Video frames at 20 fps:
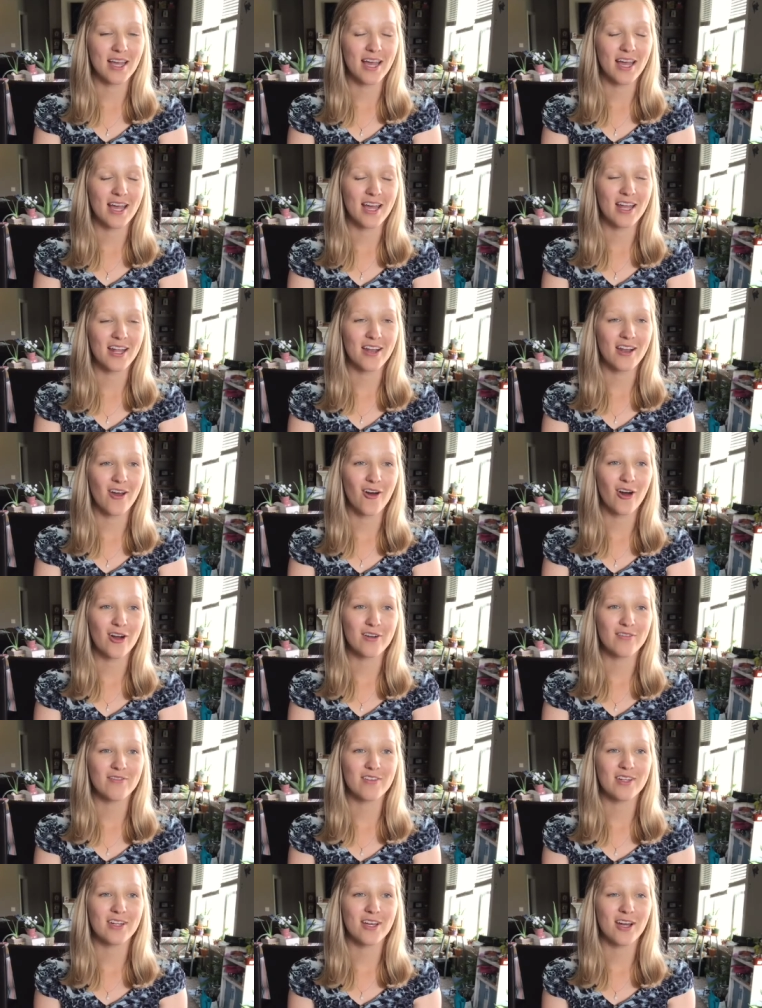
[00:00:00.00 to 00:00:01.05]
and our
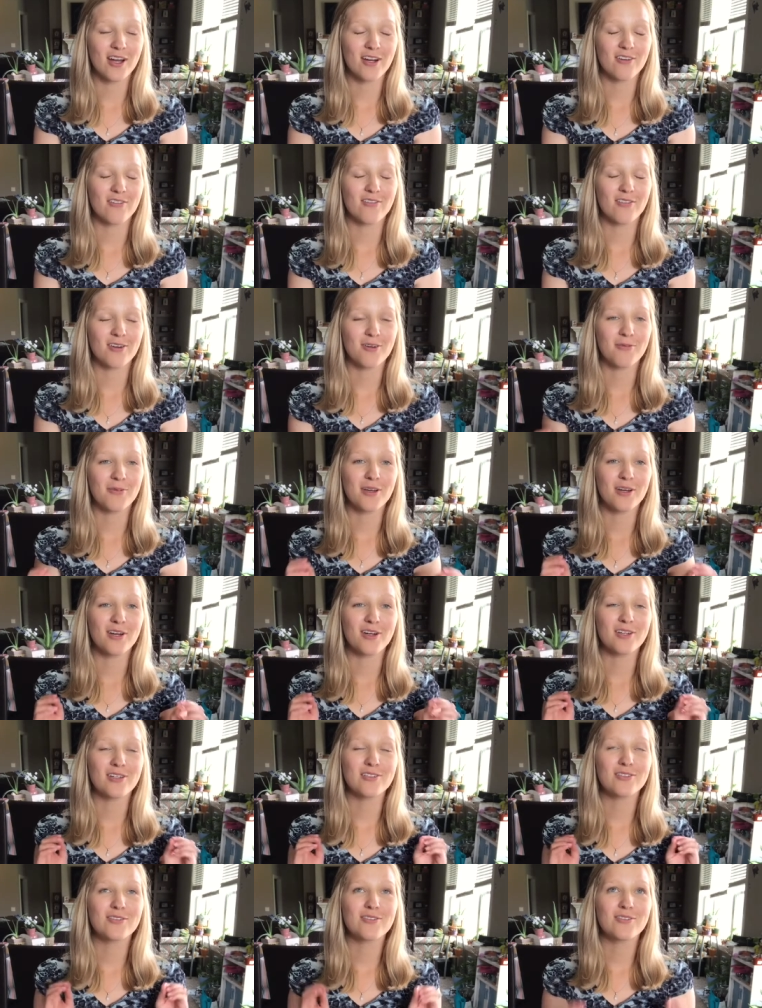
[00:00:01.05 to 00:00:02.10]
videographer we
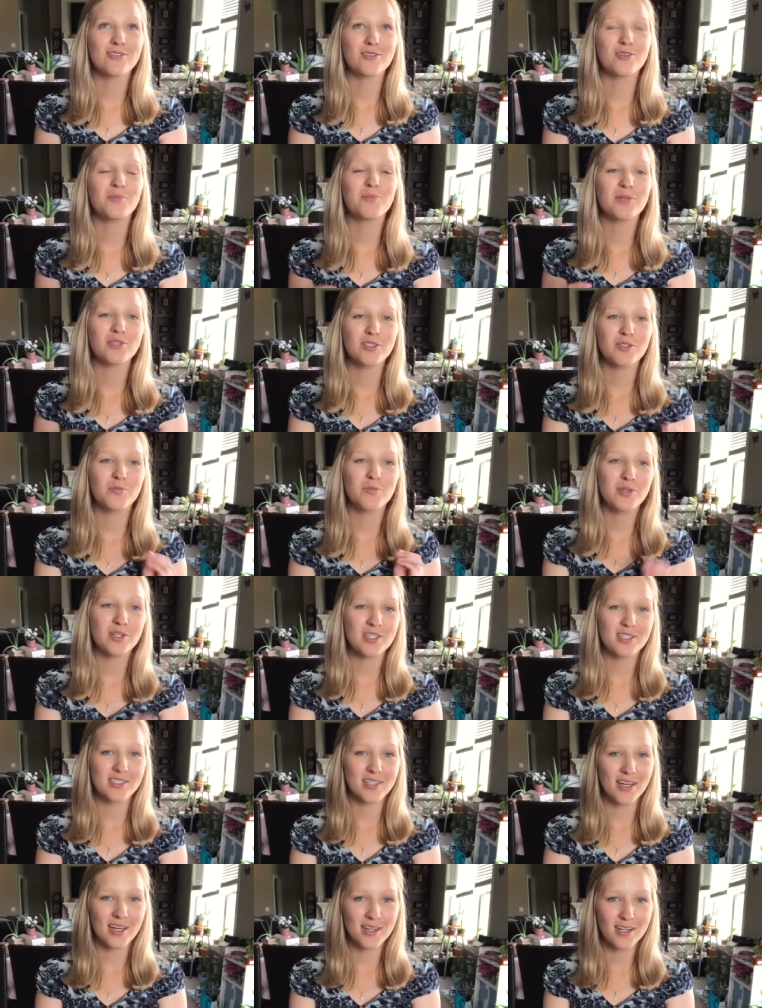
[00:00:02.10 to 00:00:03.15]
are super super
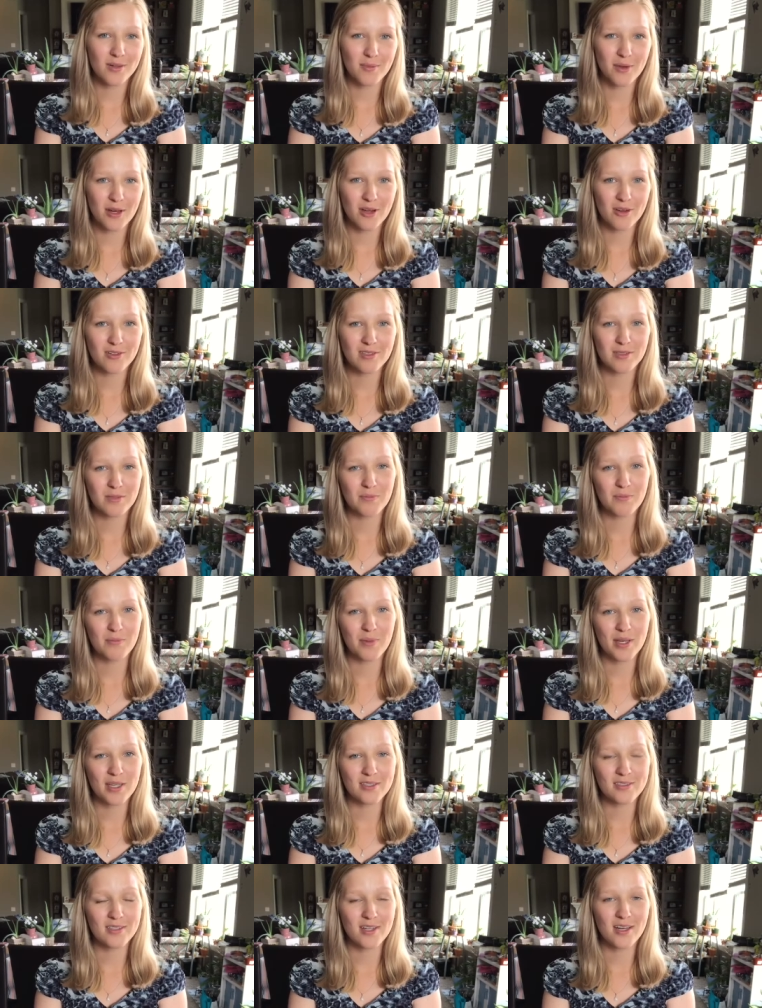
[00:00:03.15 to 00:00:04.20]
excited about
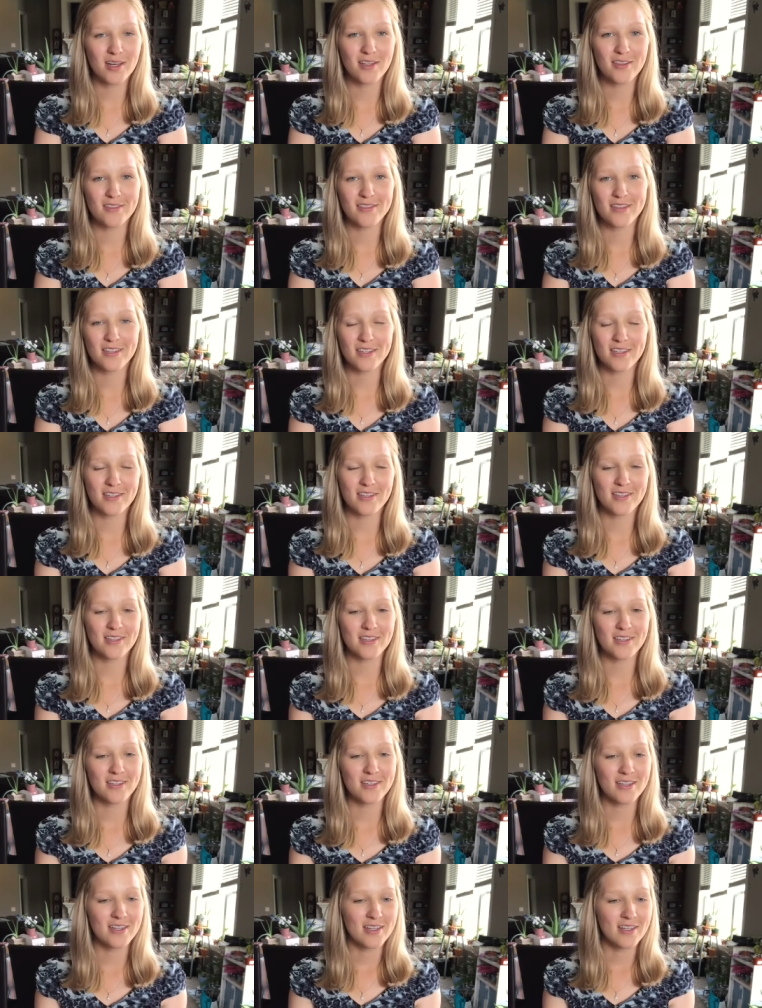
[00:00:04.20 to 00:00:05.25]
based on
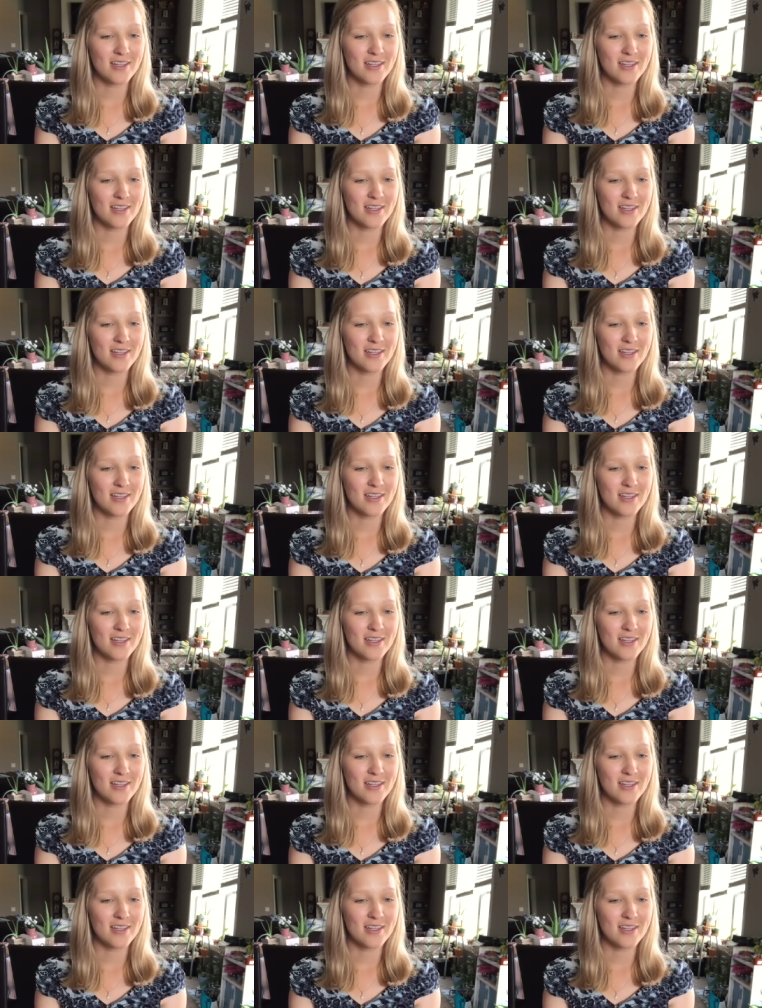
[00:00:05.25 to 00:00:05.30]
the